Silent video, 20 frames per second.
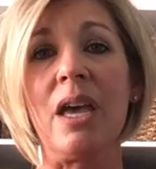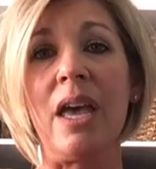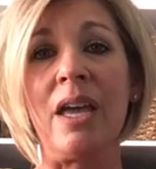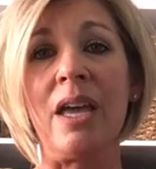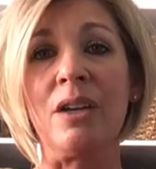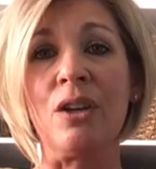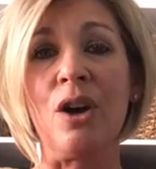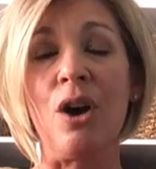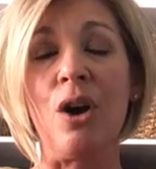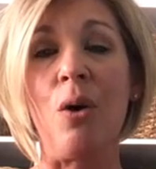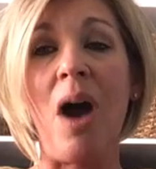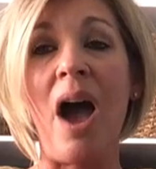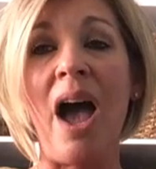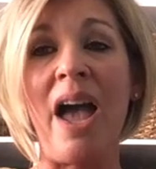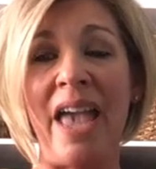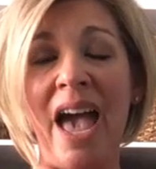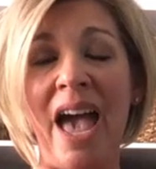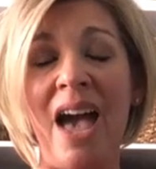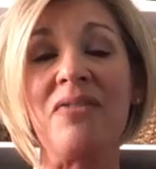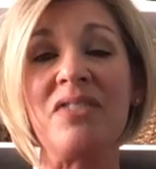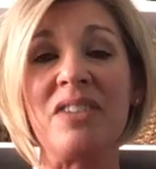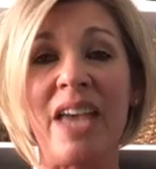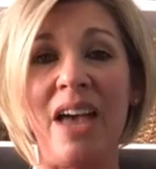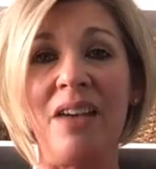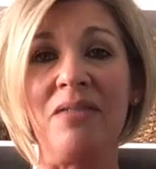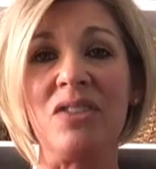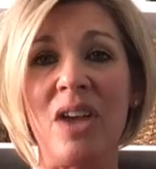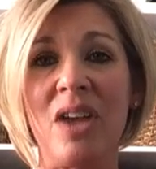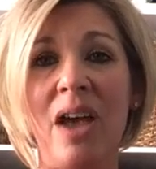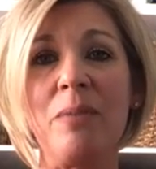and go, I have to
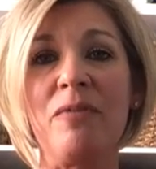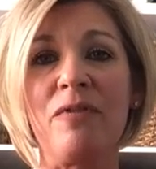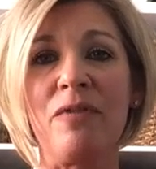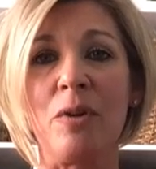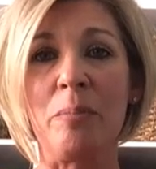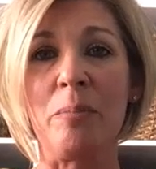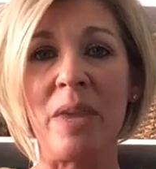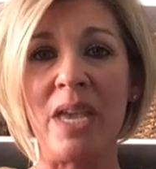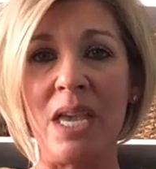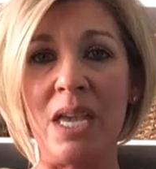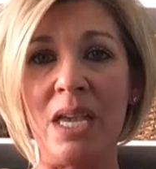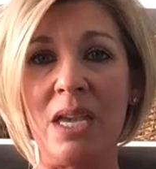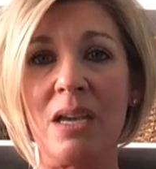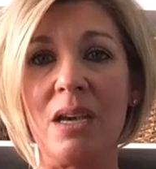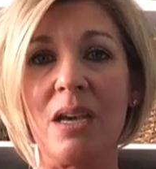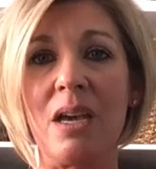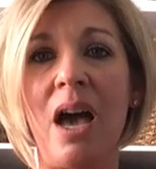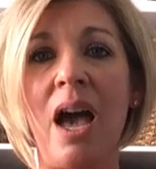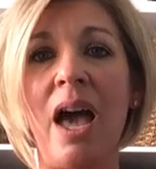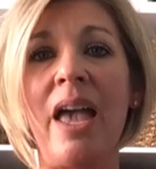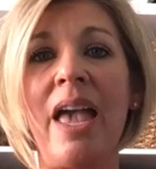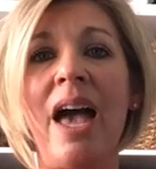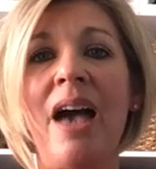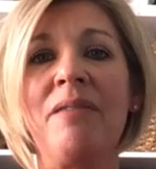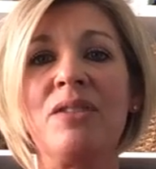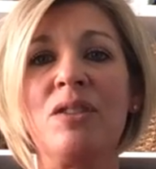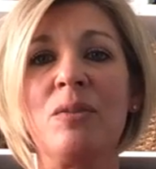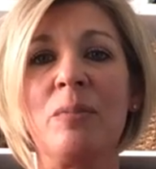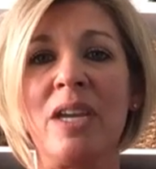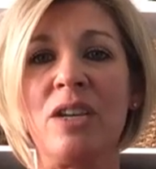have time for me. I
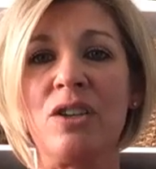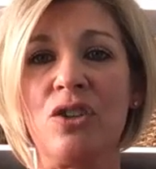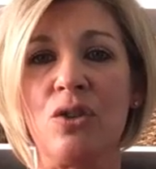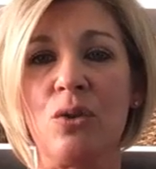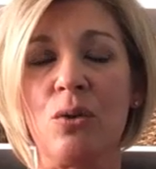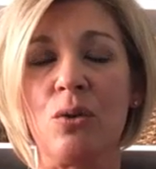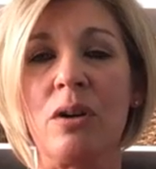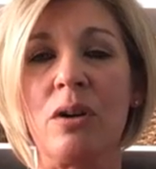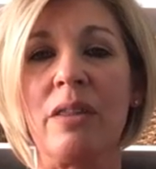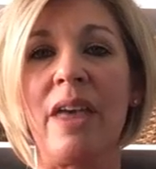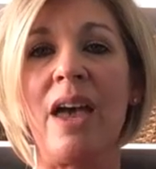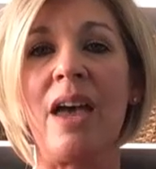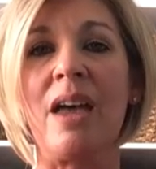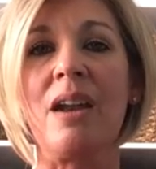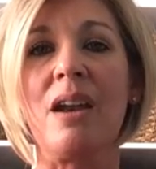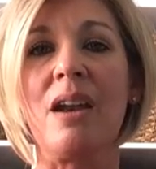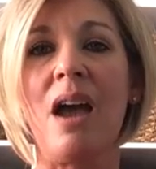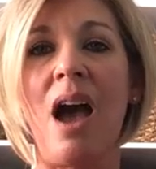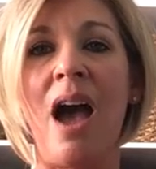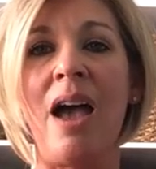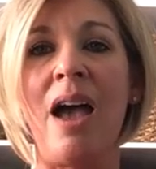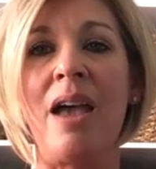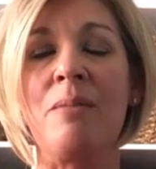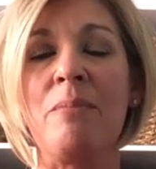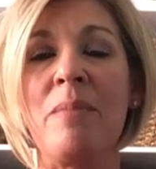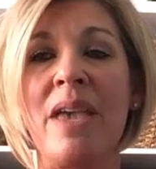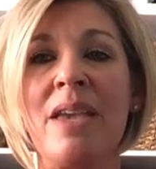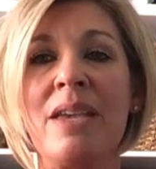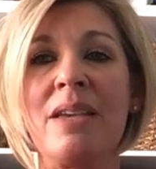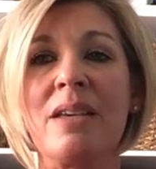have to make sure that
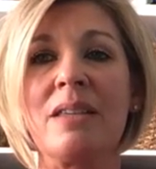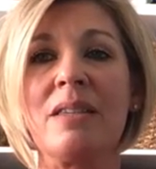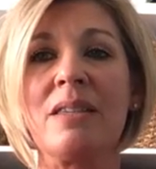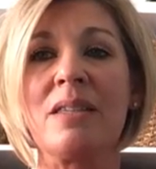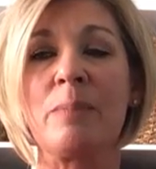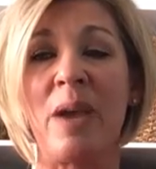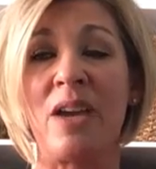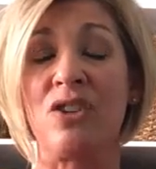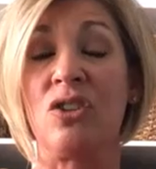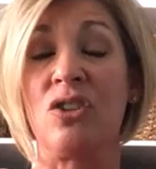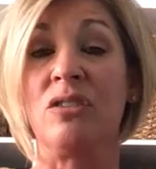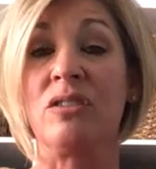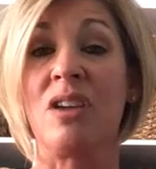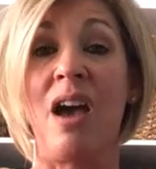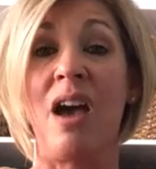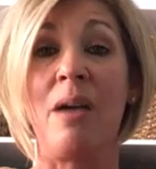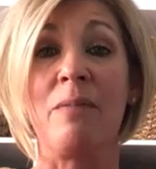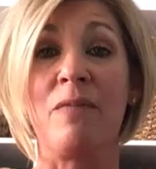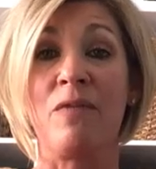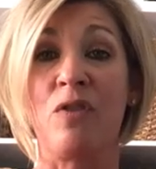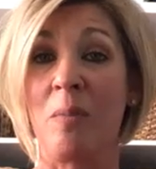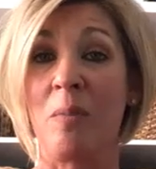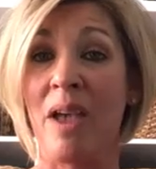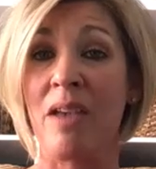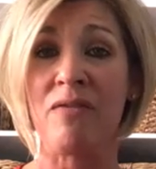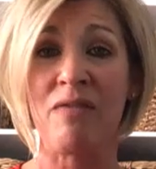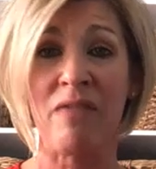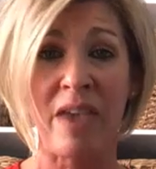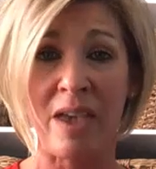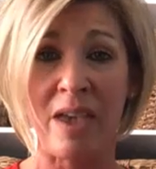I make special time for
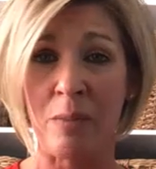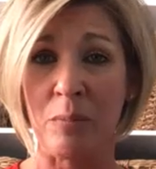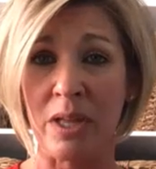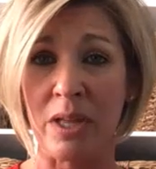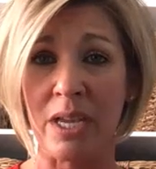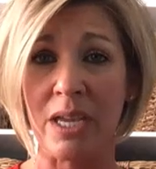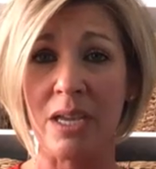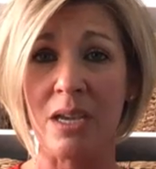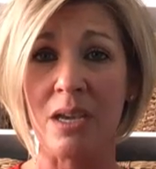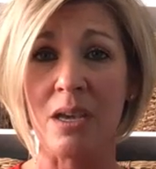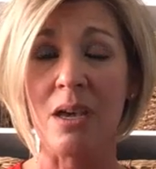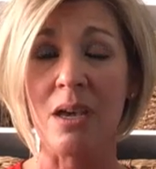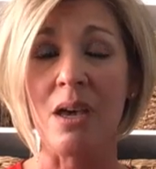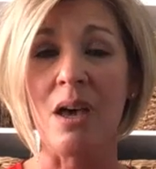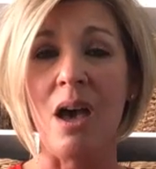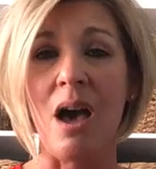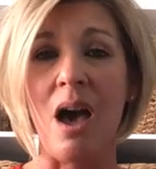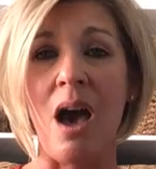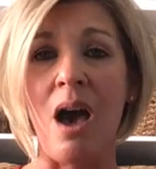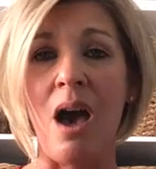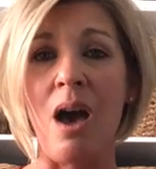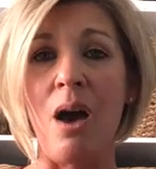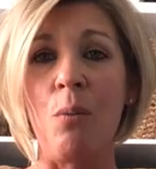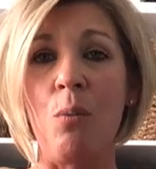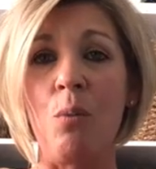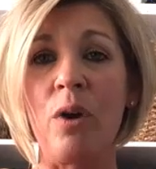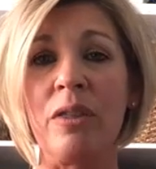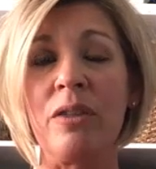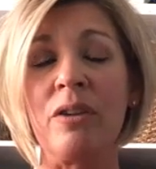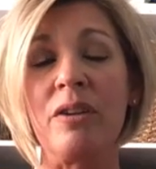my family,
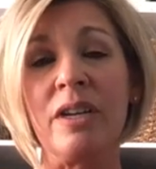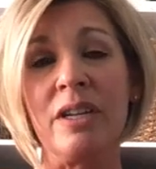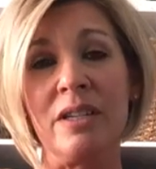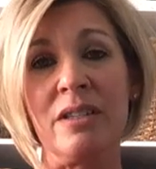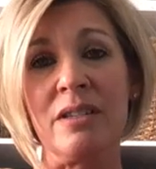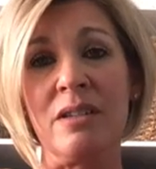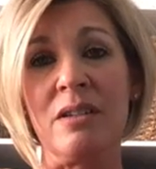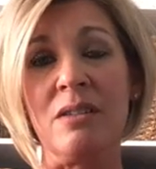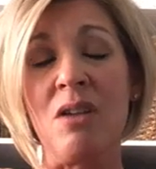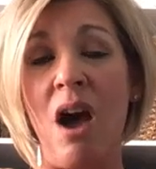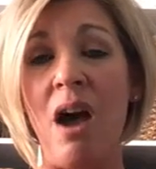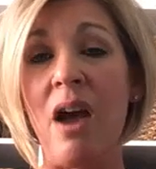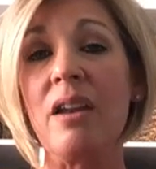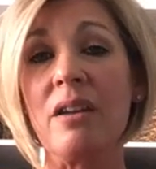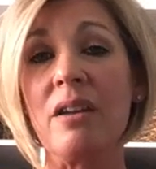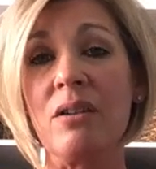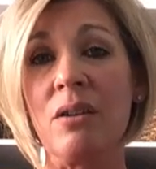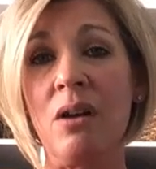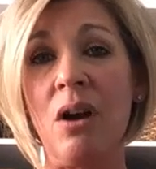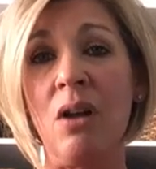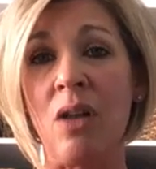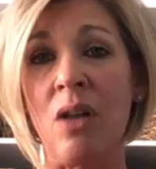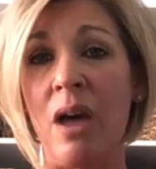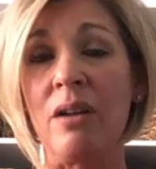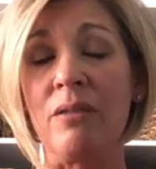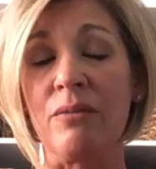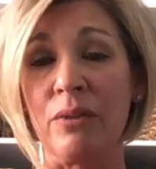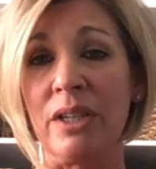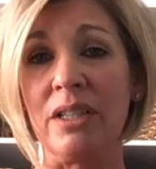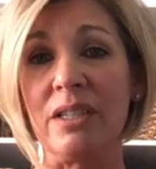where there is not a
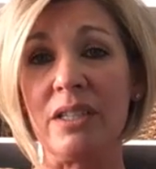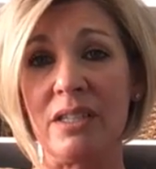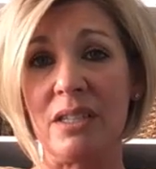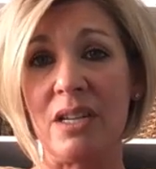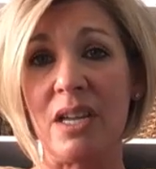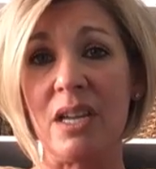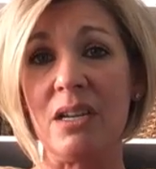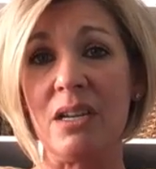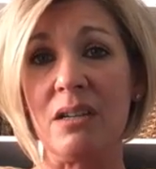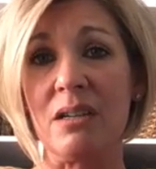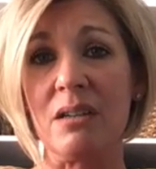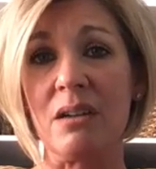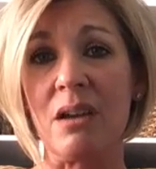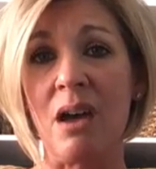lot of real estate.